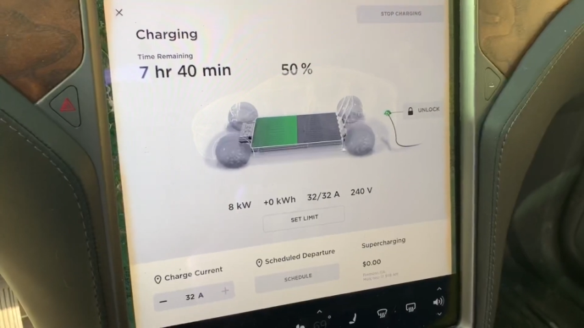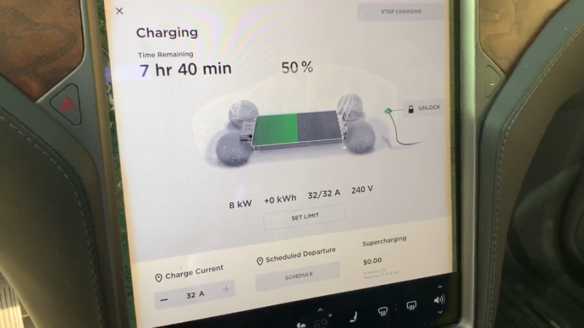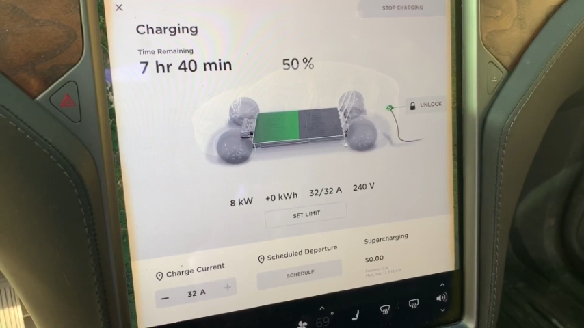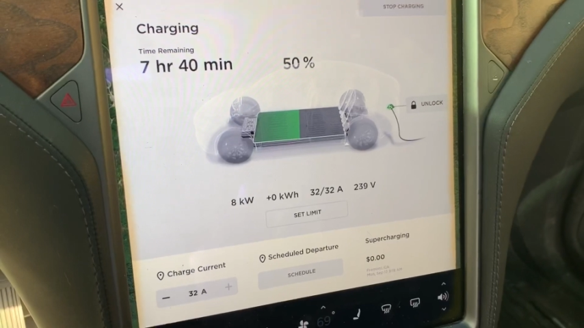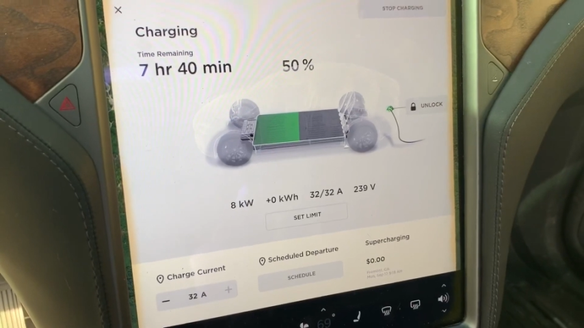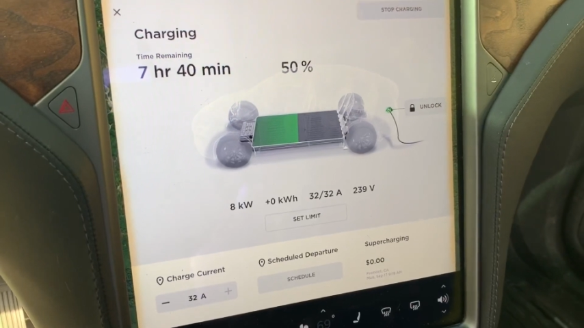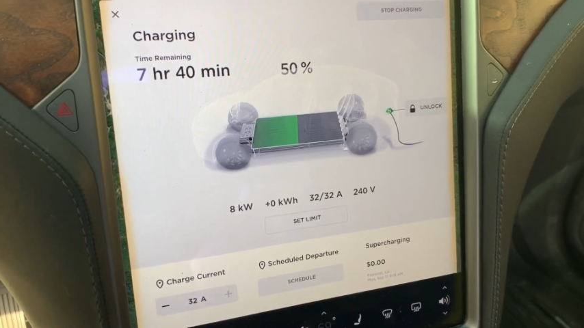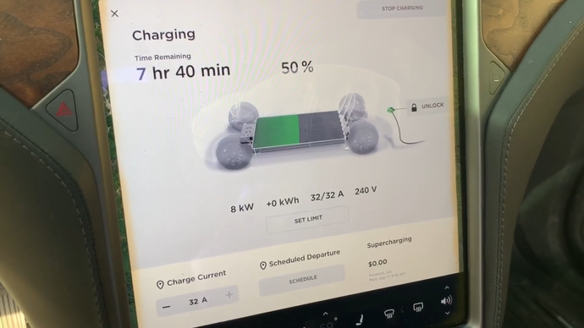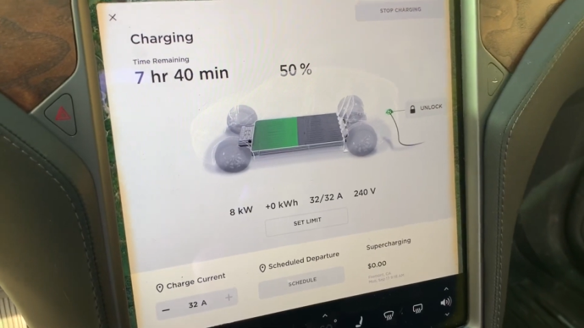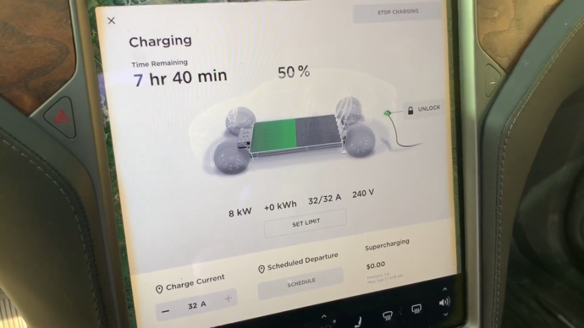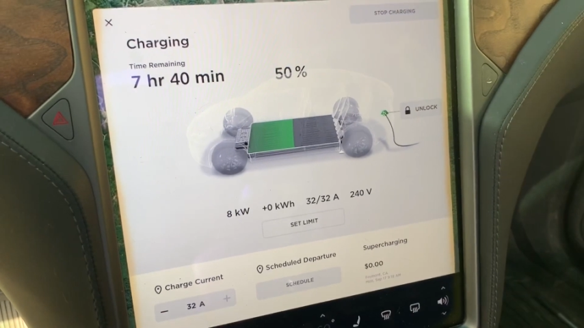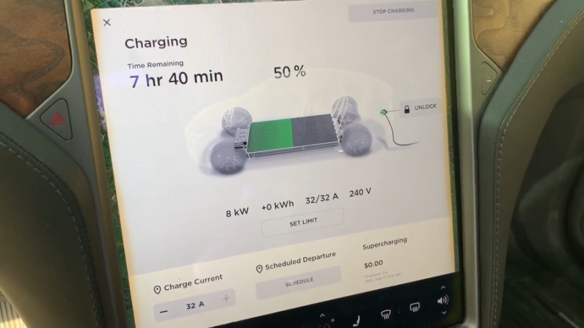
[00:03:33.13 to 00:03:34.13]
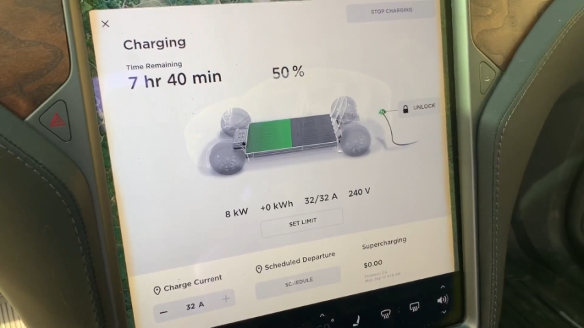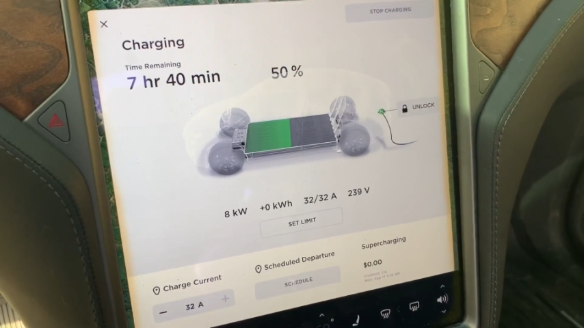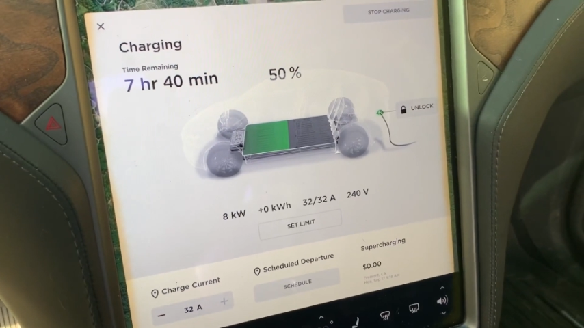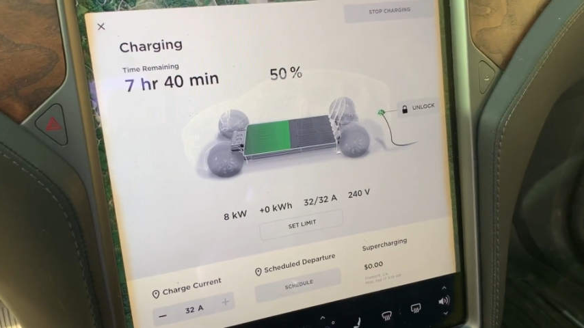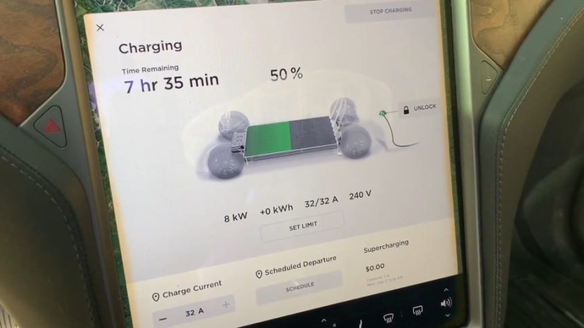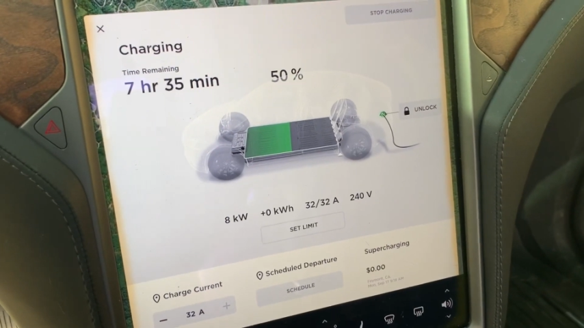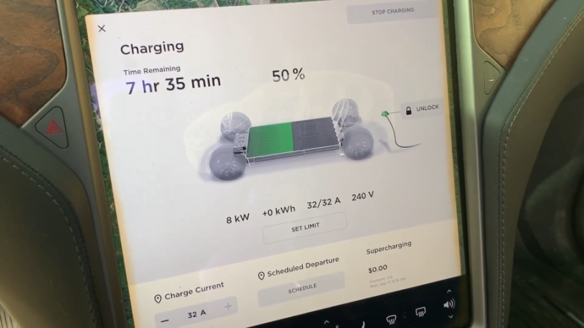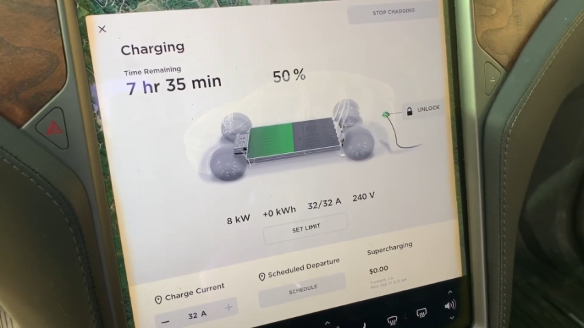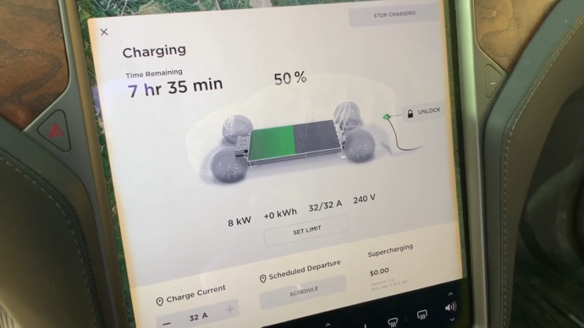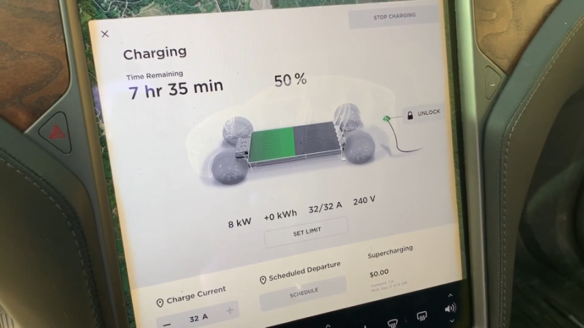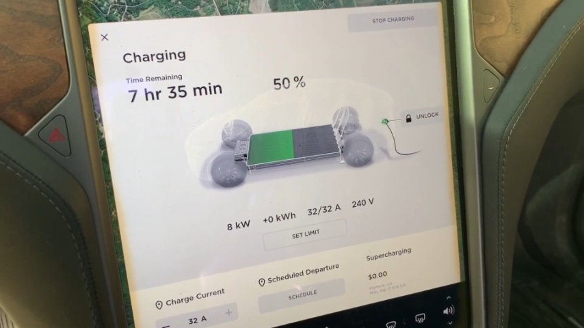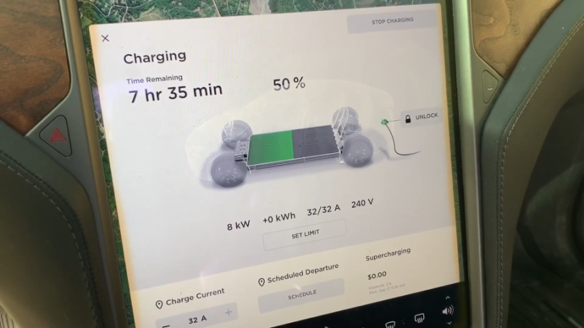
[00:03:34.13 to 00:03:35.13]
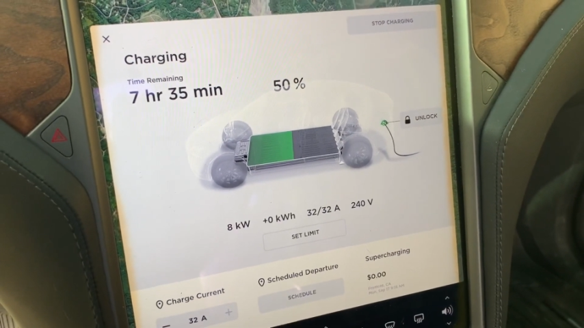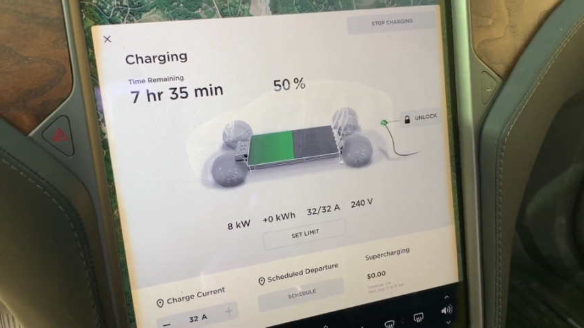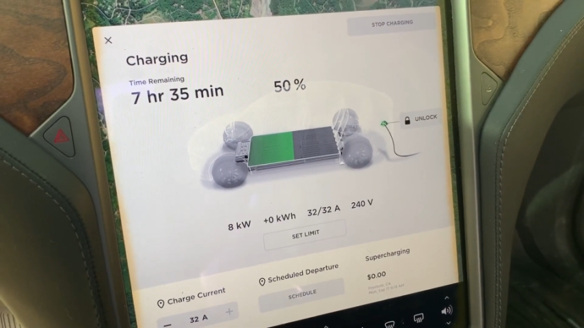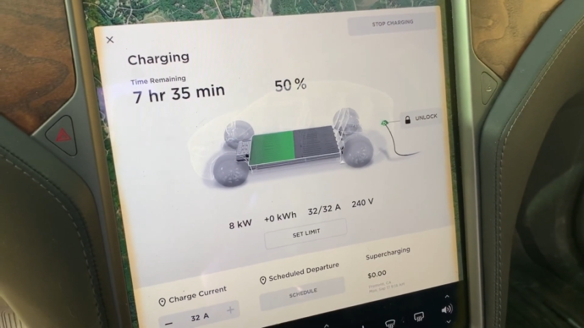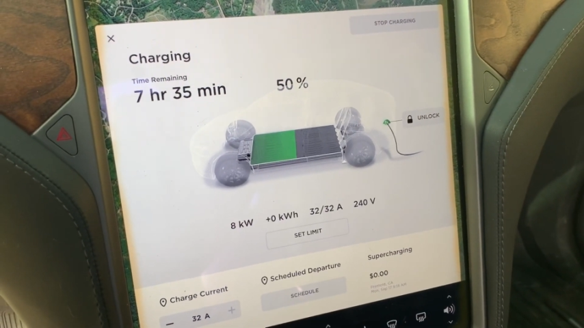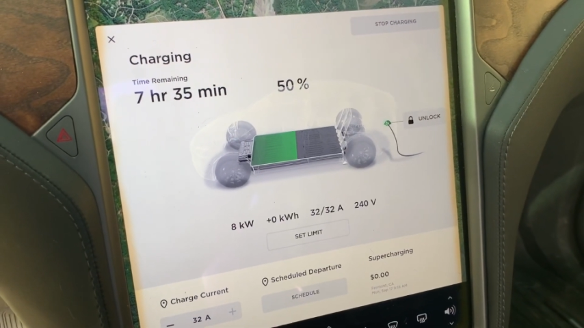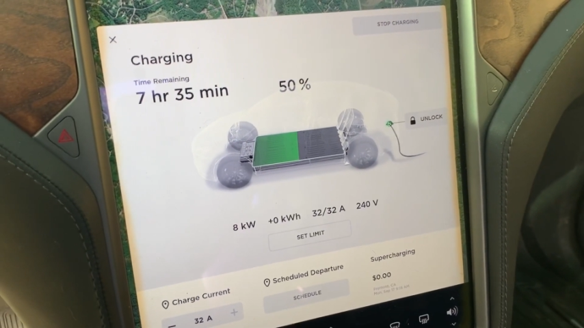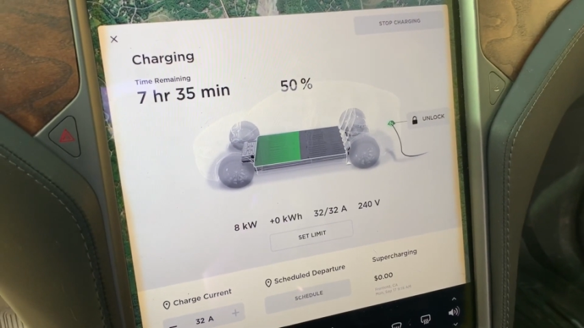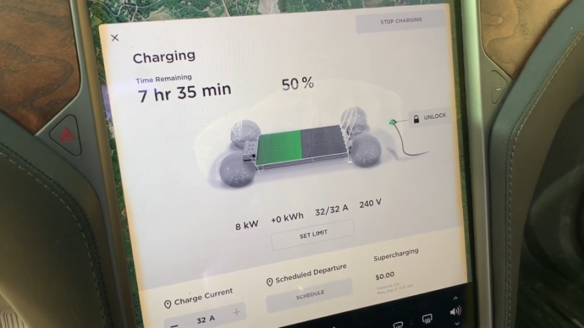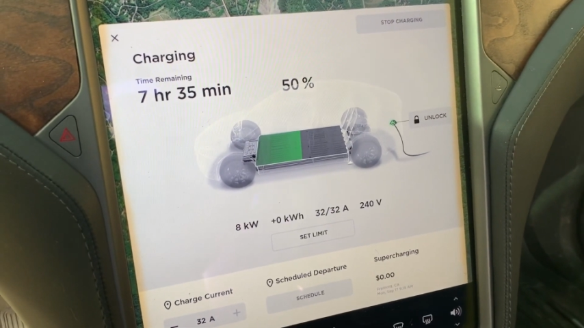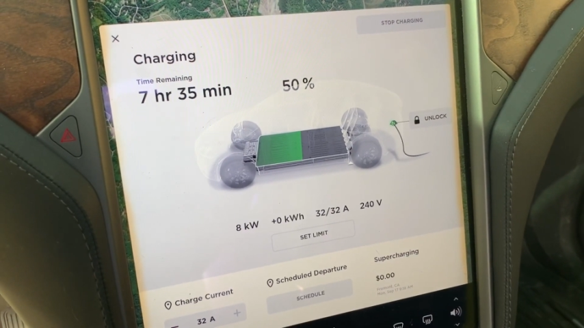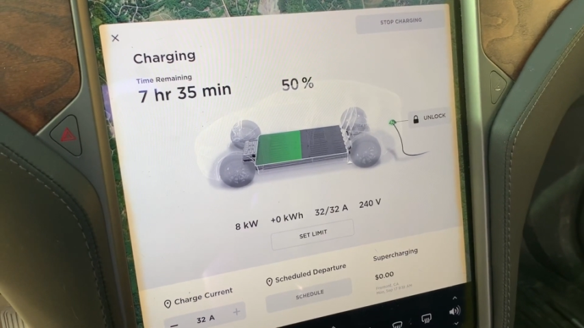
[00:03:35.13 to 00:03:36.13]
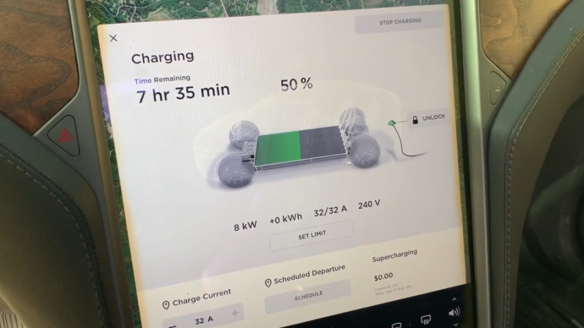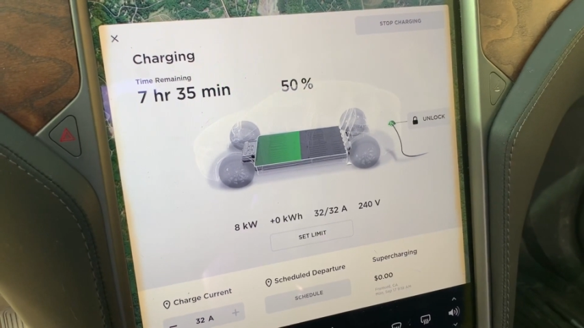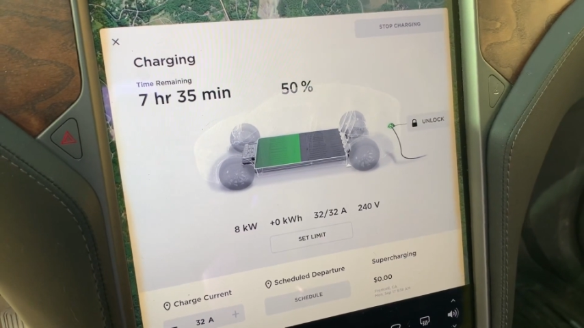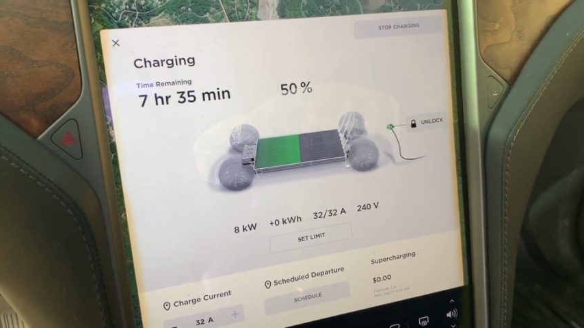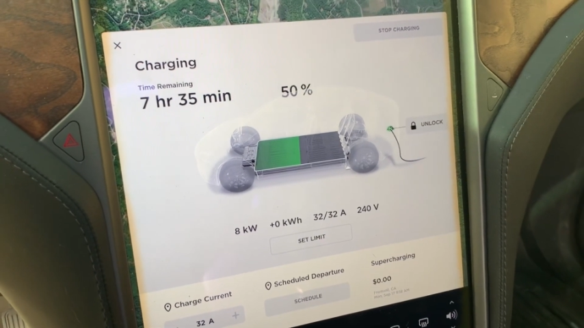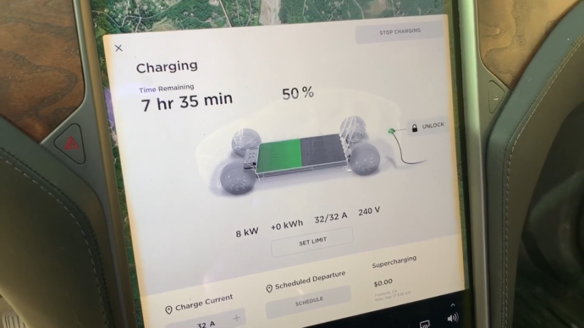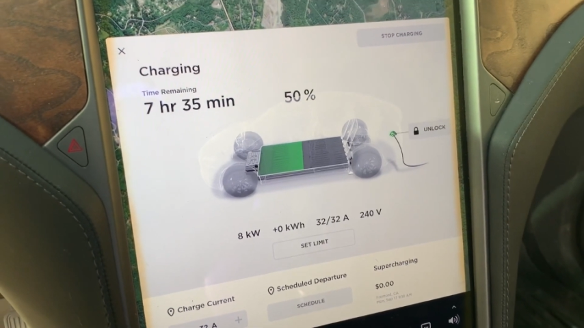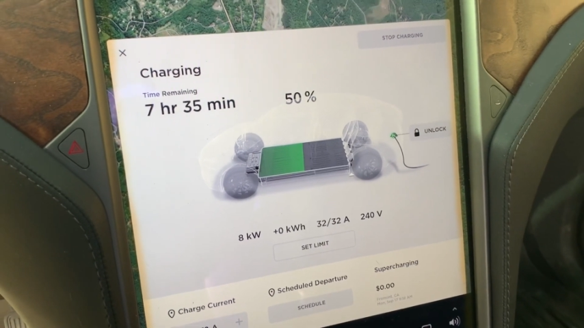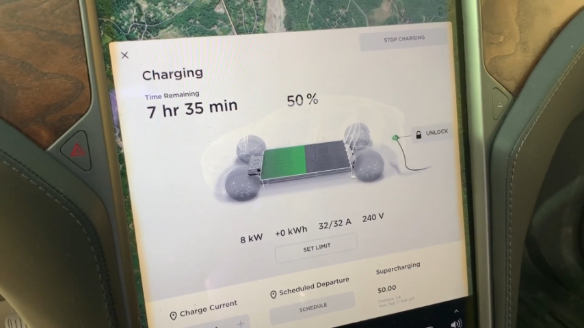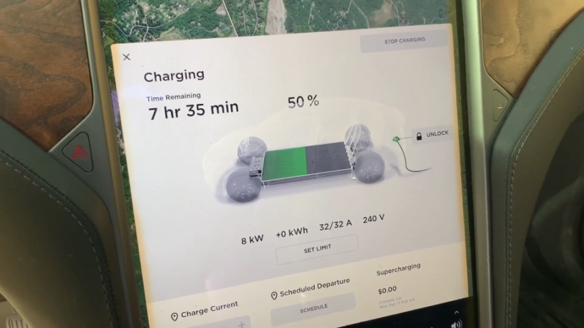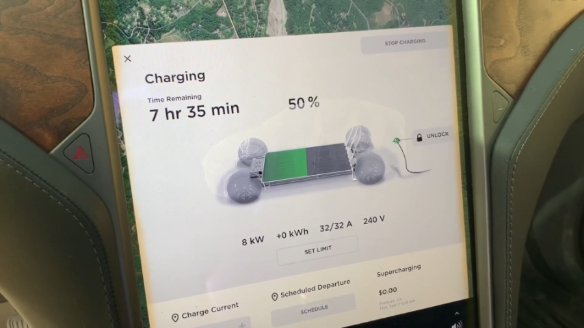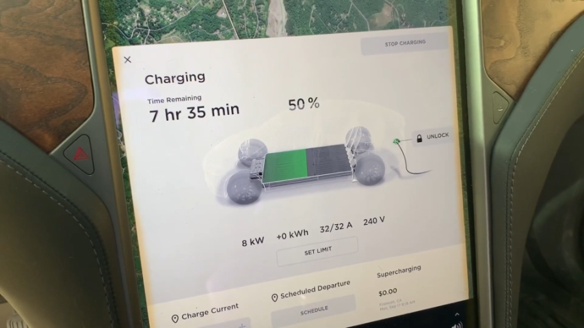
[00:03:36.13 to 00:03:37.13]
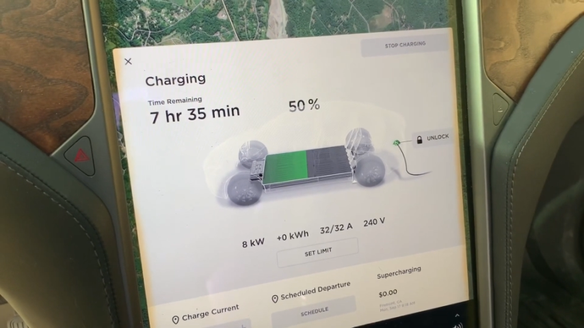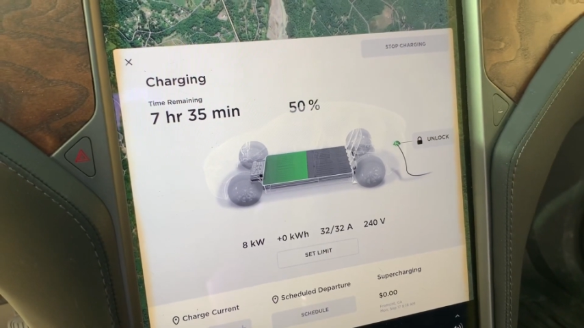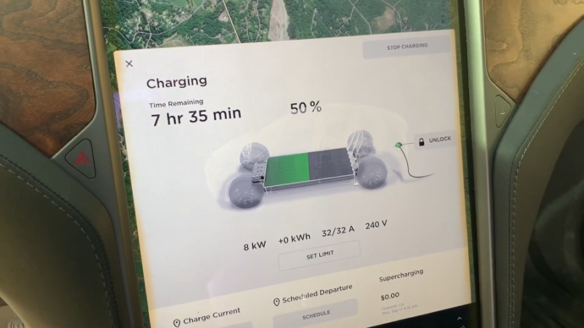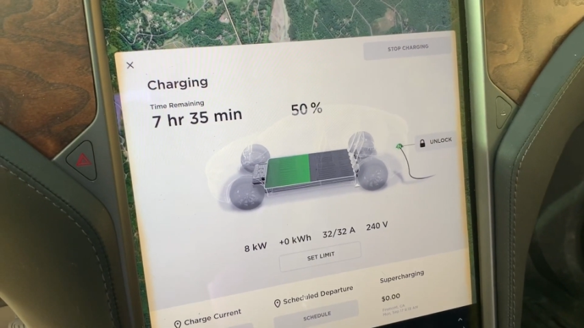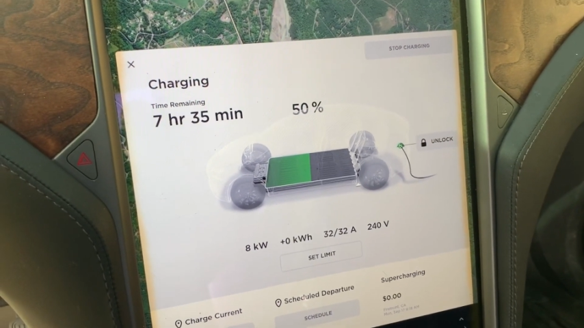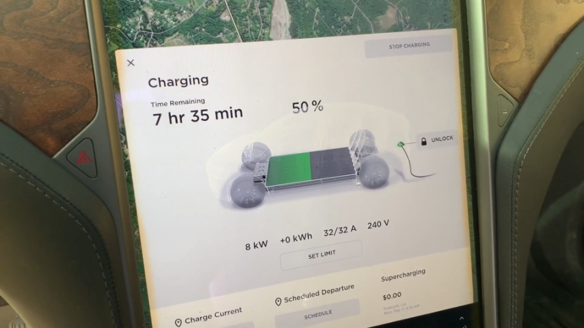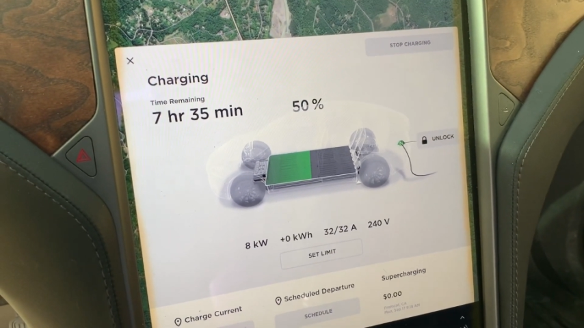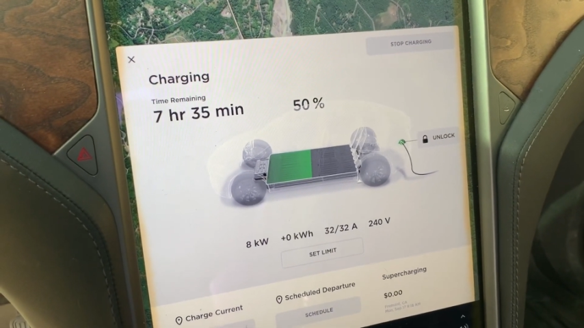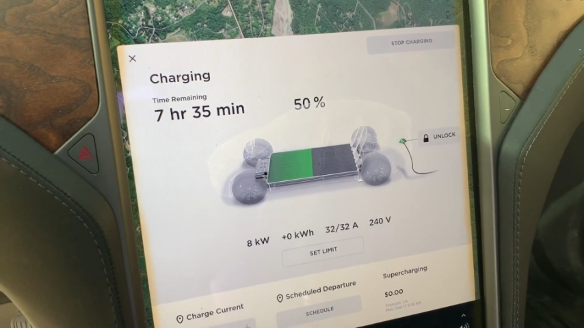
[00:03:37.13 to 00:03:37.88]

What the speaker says: No face is visible, so there are no lips to read.